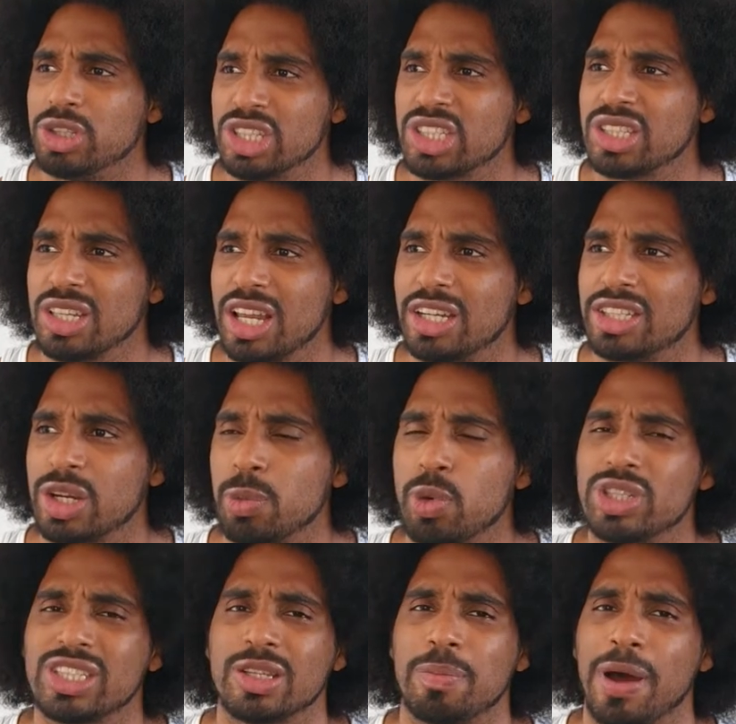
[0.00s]
just
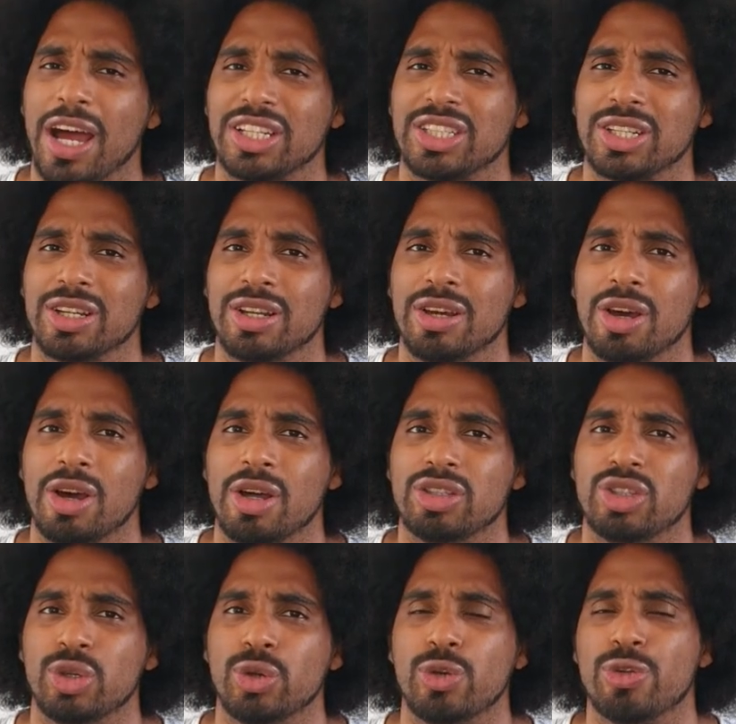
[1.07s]
literally was the passion
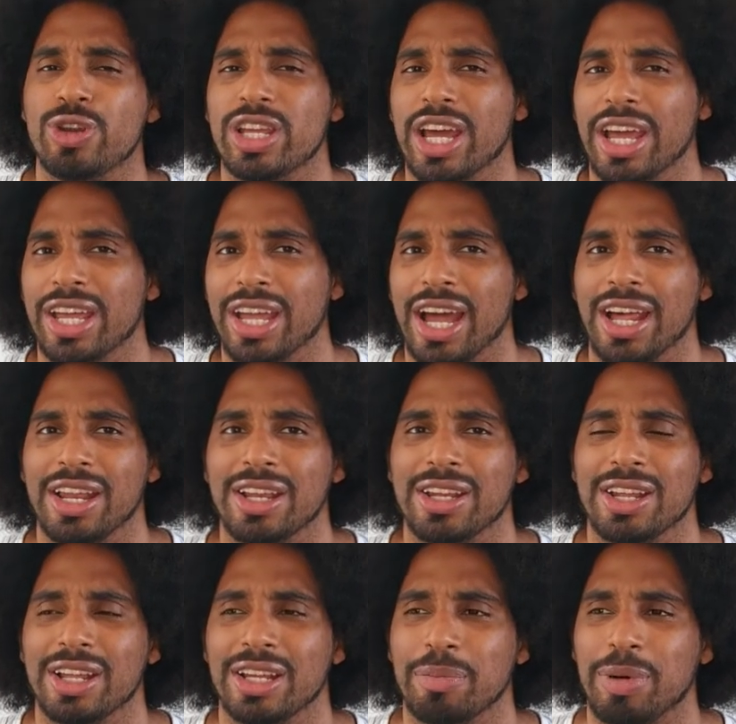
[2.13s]
to create,
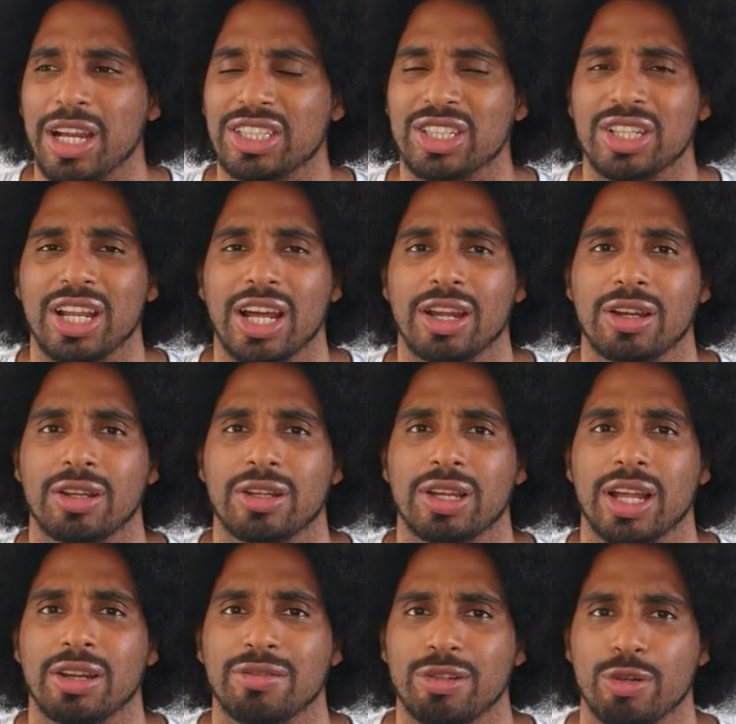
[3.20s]
and the passion that
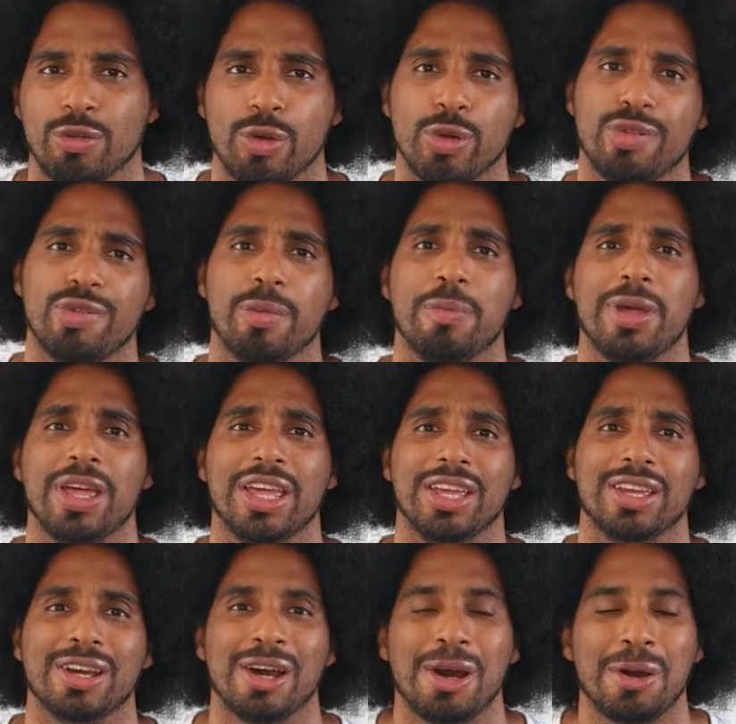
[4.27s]
kind of grew for
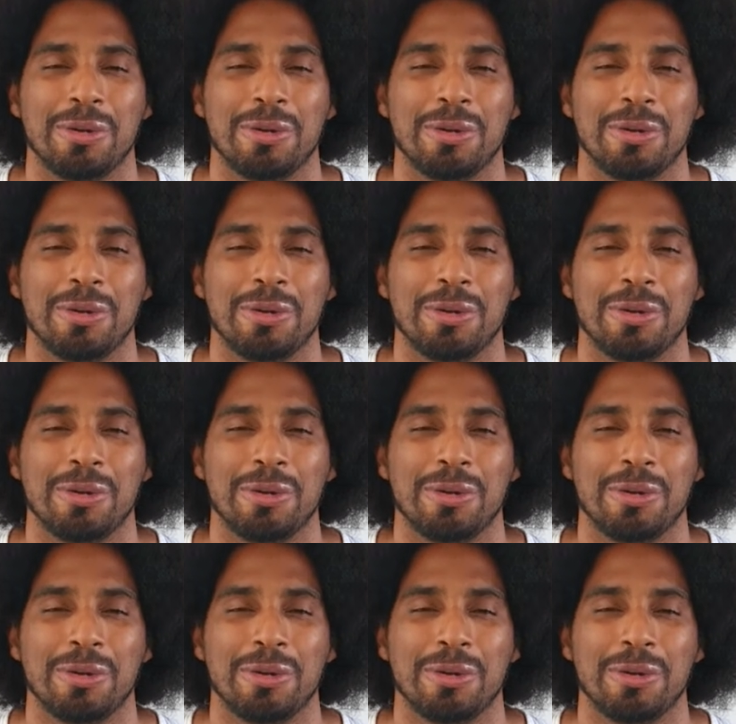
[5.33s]
me